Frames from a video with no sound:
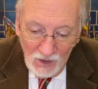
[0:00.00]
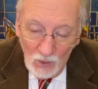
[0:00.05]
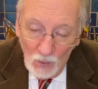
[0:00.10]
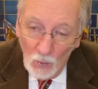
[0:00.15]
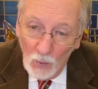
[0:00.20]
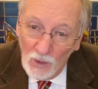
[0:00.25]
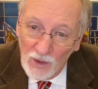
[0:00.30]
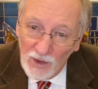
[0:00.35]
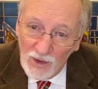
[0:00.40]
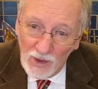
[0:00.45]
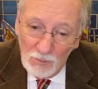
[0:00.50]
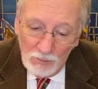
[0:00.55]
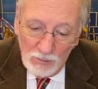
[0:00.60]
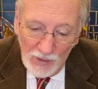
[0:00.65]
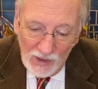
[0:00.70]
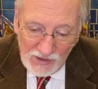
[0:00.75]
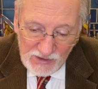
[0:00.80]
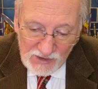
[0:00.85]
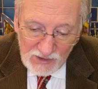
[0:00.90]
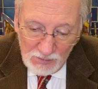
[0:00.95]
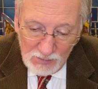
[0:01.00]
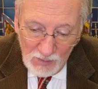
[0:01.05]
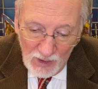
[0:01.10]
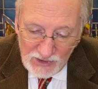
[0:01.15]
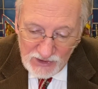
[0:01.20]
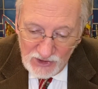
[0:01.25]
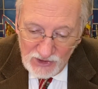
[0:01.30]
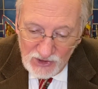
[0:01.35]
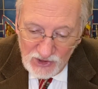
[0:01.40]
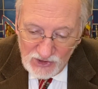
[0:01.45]
One of the best
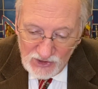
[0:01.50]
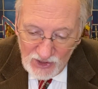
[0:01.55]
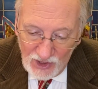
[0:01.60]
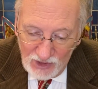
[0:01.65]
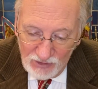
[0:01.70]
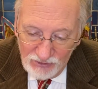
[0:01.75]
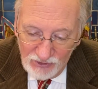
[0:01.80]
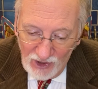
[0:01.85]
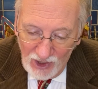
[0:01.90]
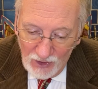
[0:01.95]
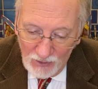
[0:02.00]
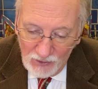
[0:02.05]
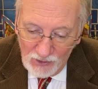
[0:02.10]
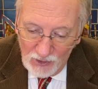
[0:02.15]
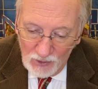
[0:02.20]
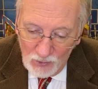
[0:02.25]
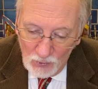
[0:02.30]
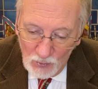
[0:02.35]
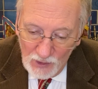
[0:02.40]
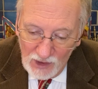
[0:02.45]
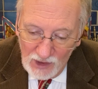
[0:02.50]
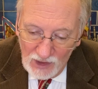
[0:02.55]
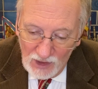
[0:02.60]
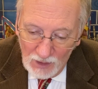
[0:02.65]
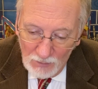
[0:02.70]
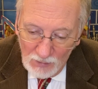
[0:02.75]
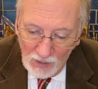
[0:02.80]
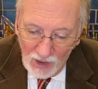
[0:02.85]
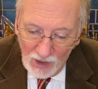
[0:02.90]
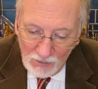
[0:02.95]
messages I found in reading
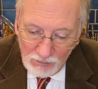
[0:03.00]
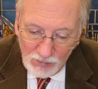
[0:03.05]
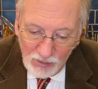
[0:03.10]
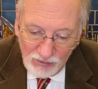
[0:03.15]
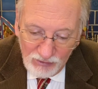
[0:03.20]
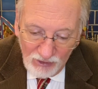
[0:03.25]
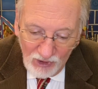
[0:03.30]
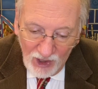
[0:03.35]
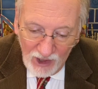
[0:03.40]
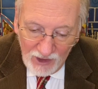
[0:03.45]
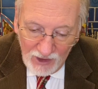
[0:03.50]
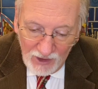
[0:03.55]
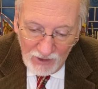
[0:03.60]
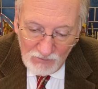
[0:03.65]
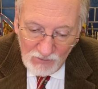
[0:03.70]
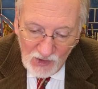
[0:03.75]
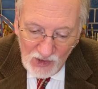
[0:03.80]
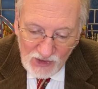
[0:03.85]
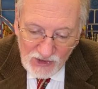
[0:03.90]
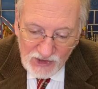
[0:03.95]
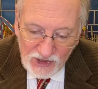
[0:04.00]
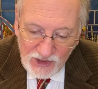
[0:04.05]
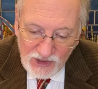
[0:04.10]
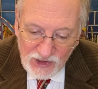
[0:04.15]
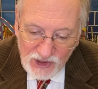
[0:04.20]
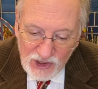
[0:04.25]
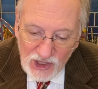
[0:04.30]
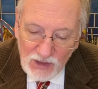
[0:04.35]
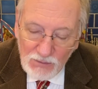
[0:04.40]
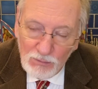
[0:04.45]
about Befana is that
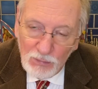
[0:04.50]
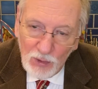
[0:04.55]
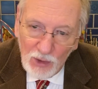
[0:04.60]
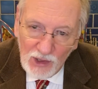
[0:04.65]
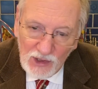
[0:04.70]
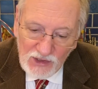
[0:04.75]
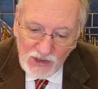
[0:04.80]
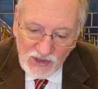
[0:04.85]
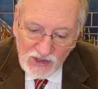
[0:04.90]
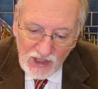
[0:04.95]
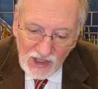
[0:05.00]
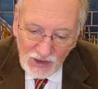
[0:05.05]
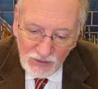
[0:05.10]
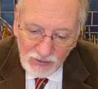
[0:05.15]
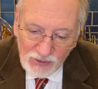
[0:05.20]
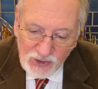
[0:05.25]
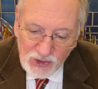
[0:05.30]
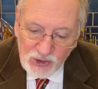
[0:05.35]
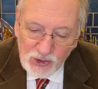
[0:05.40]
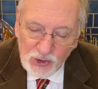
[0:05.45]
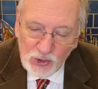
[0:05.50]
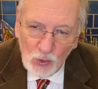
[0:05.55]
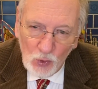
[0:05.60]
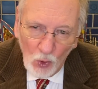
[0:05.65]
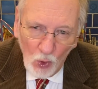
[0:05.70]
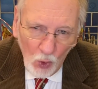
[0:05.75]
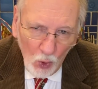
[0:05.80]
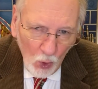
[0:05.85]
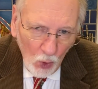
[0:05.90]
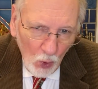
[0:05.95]
she brings gifts to
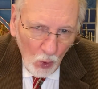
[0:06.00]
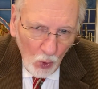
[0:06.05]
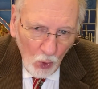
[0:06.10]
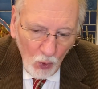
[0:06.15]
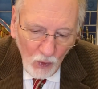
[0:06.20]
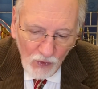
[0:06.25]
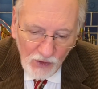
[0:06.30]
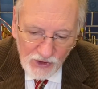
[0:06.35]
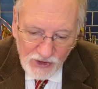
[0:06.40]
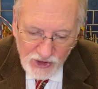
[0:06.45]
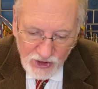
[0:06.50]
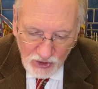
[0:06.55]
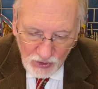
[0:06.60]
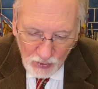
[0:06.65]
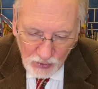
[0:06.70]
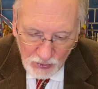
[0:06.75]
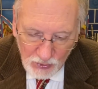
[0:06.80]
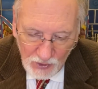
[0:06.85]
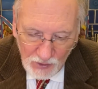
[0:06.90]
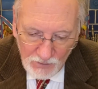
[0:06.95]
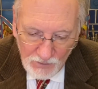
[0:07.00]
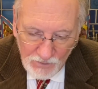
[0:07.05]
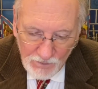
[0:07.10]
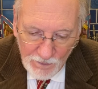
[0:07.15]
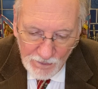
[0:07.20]
all the children,